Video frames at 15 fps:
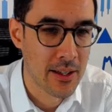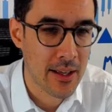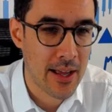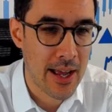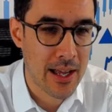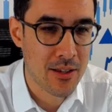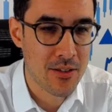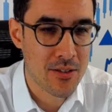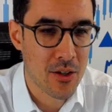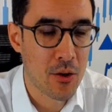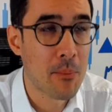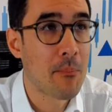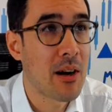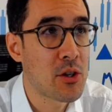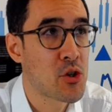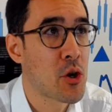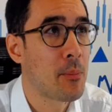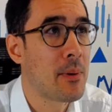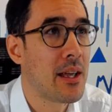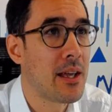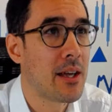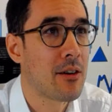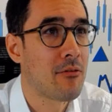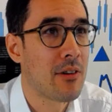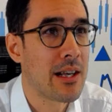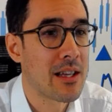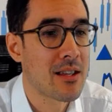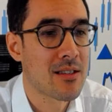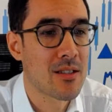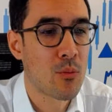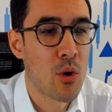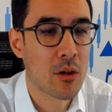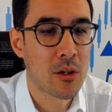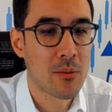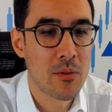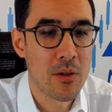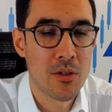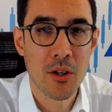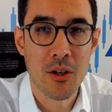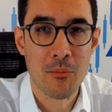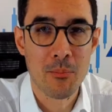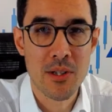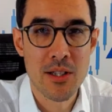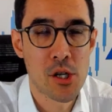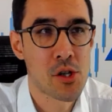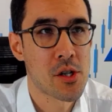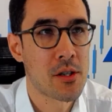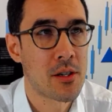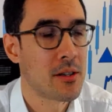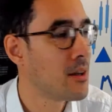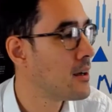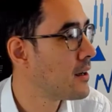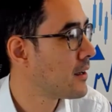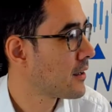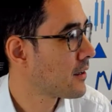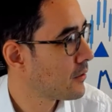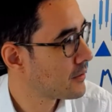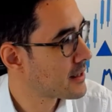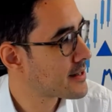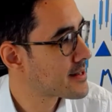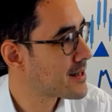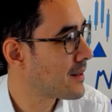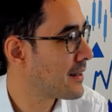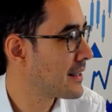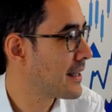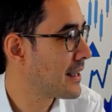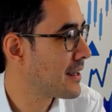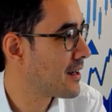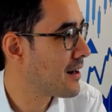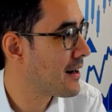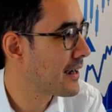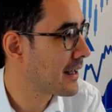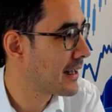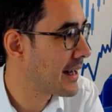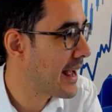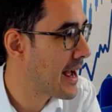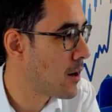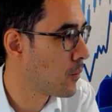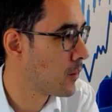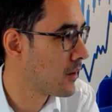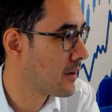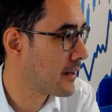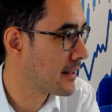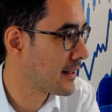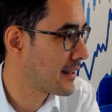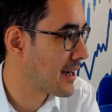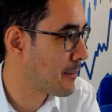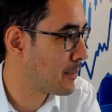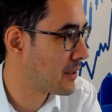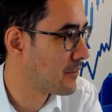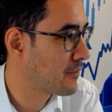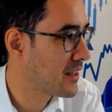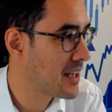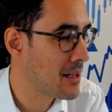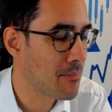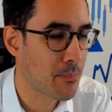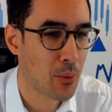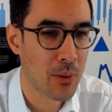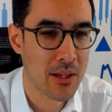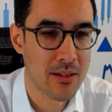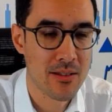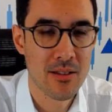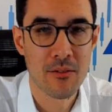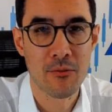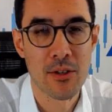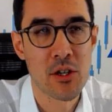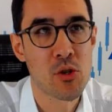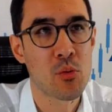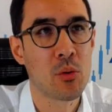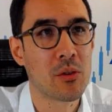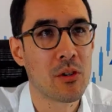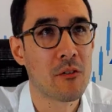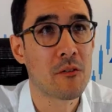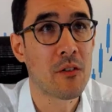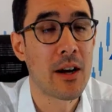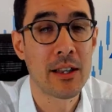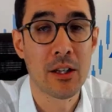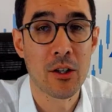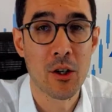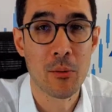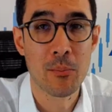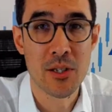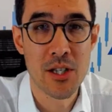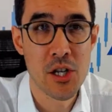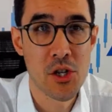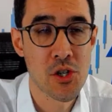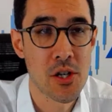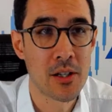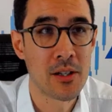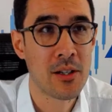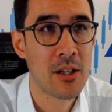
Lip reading: And so my job here really is to welcome you to the competition. On this slide here, I can outline a couple of key points of which will define the competition.